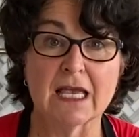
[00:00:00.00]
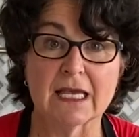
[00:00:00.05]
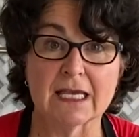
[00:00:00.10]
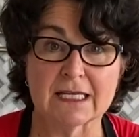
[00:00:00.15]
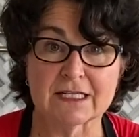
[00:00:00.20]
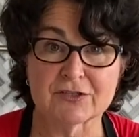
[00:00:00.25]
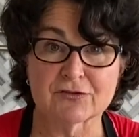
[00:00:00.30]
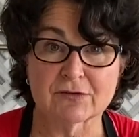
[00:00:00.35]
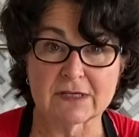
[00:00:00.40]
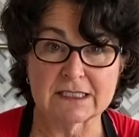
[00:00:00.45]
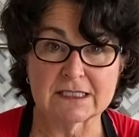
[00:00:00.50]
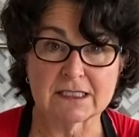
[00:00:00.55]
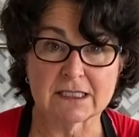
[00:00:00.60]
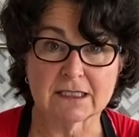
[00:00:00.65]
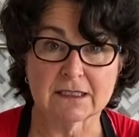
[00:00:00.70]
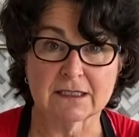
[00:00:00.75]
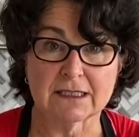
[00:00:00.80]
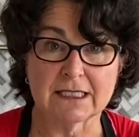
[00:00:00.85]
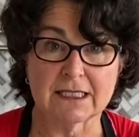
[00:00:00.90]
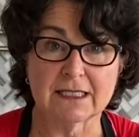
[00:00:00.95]

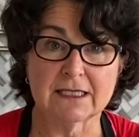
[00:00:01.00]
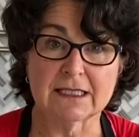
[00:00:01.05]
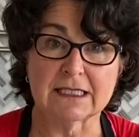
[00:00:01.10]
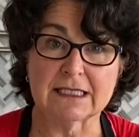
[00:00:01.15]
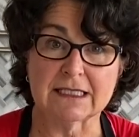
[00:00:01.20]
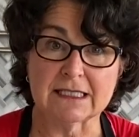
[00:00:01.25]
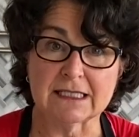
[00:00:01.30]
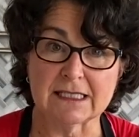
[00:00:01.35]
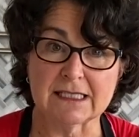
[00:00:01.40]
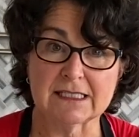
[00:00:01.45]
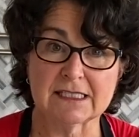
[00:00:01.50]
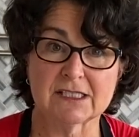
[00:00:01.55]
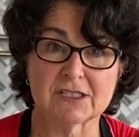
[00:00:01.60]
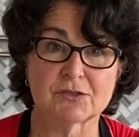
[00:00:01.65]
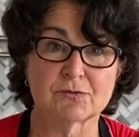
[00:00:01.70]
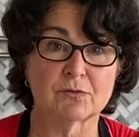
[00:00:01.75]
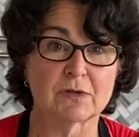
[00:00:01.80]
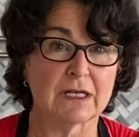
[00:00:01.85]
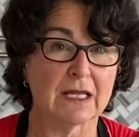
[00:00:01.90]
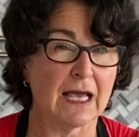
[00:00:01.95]
Interestingly, the
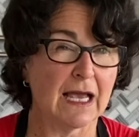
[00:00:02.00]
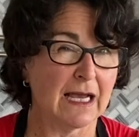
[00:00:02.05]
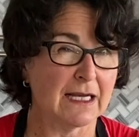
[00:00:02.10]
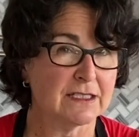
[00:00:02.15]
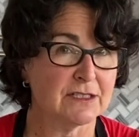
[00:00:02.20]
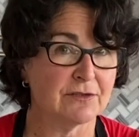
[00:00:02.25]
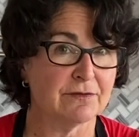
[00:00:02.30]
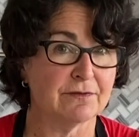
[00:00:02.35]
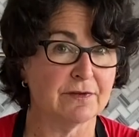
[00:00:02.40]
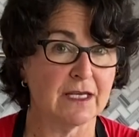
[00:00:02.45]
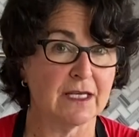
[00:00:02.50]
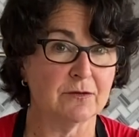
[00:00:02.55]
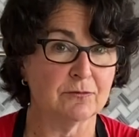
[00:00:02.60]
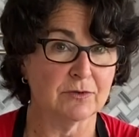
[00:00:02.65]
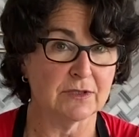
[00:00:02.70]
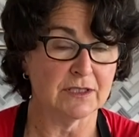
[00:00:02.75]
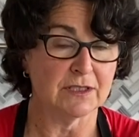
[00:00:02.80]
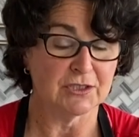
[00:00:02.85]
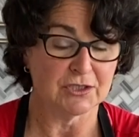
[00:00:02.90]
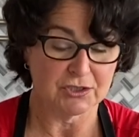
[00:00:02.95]
yeast will activate
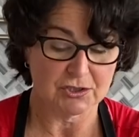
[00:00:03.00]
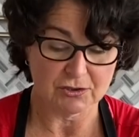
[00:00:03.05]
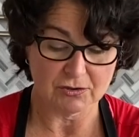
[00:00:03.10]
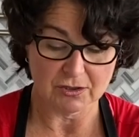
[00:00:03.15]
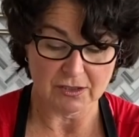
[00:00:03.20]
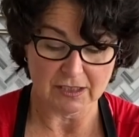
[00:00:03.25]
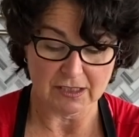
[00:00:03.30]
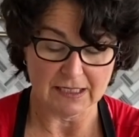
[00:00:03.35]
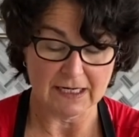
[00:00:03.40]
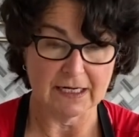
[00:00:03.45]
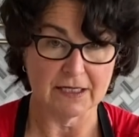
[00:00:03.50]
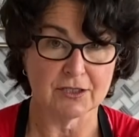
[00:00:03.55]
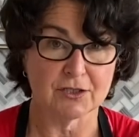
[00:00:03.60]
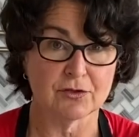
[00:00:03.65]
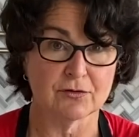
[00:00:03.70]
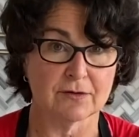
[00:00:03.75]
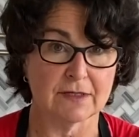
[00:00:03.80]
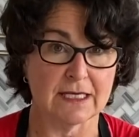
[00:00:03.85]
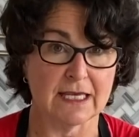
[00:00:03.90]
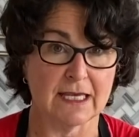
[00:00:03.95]
with the sugar and
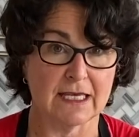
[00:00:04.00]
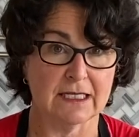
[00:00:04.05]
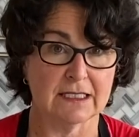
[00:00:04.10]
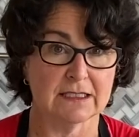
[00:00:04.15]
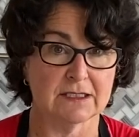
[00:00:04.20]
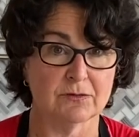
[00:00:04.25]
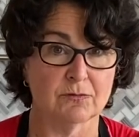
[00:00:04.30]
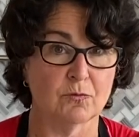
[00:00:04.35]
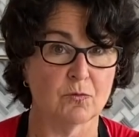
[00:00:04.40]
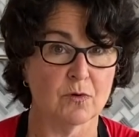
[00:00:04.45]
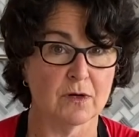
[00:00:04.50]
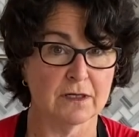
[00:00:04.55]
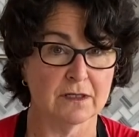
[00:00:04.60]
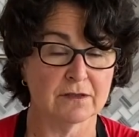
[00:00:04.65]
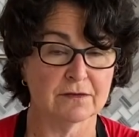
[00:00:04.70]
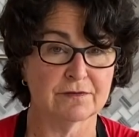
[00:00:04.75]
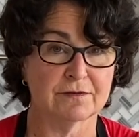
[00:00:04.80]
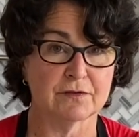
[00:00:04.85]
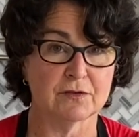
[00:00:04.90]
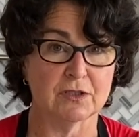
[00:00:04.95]
create some
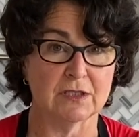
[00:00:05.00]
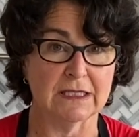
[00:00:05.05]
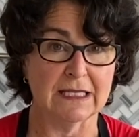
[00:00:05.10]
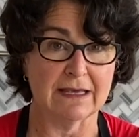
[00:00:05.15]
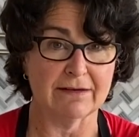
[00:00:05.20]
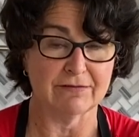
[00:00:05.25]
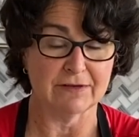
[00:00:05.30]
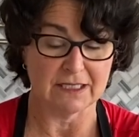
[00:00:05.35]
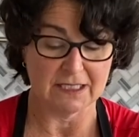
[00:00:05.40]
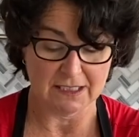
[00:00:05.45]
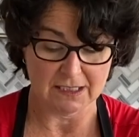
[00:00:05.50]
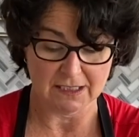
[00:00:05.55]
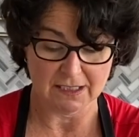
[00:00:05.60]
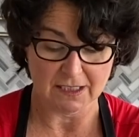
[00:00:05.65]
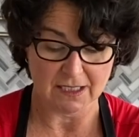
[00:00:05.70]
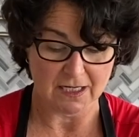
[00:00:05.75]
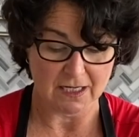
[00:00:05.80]
wonderful leavening